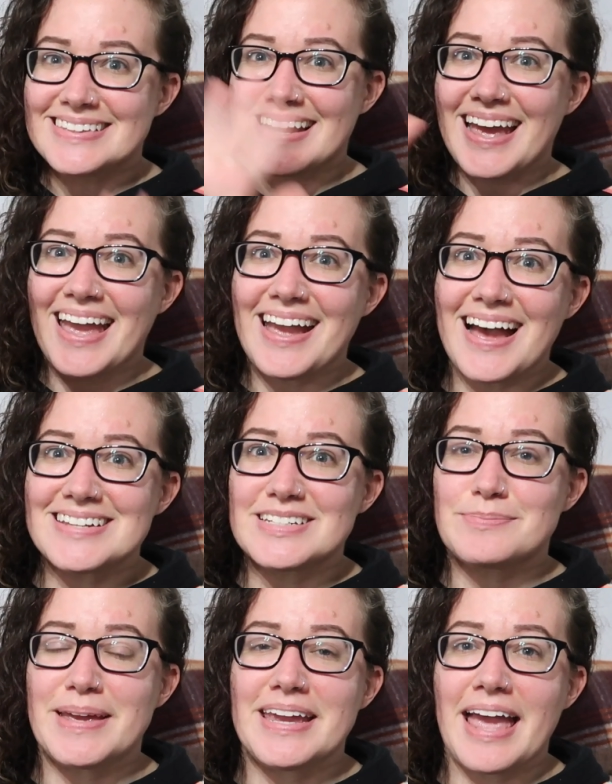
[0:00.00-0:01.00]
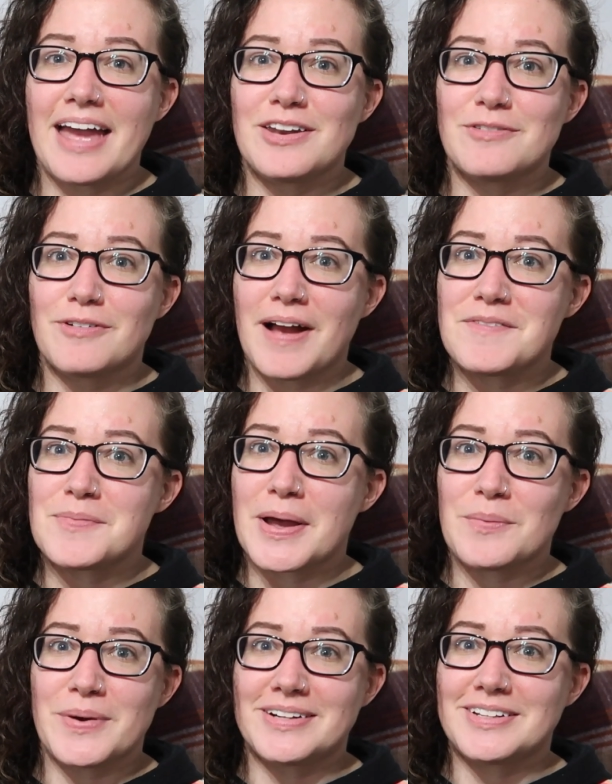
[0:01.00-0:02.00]
Hey guys, it's me, Ken. You've arrived in
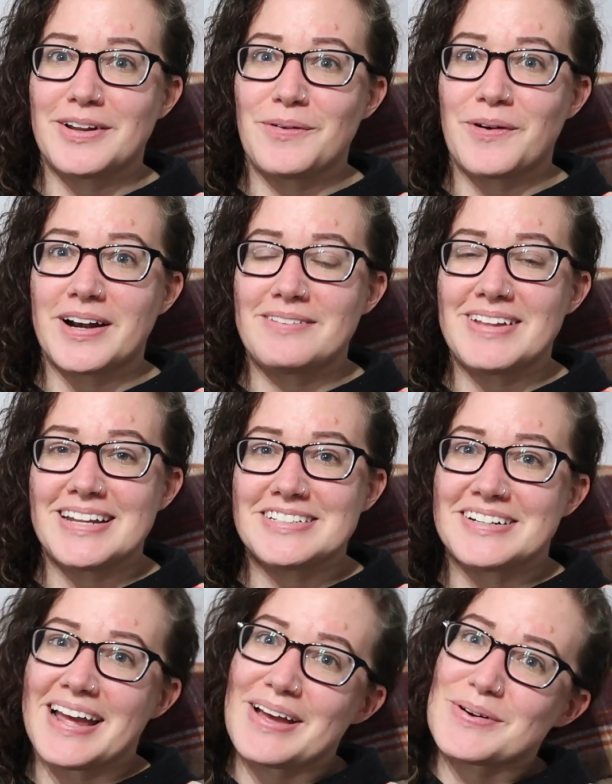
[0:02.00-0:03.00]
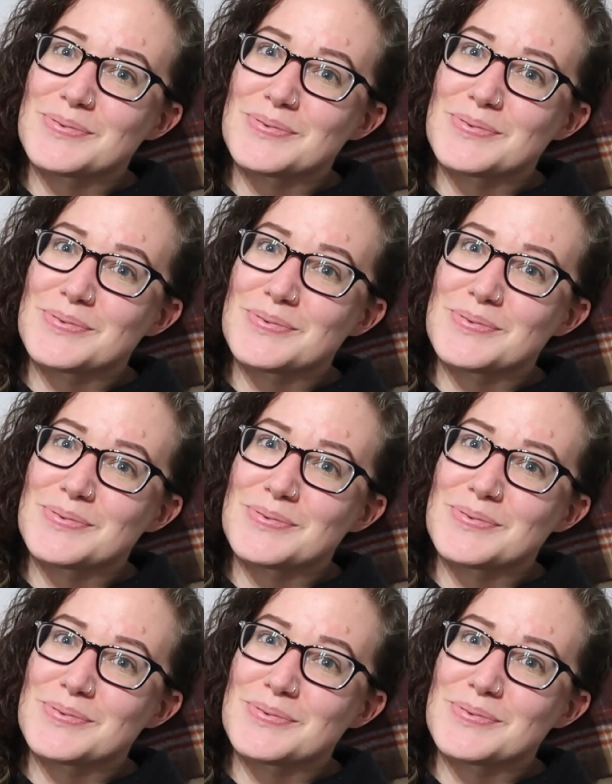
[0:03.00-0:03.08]
my weird little corner of the internet.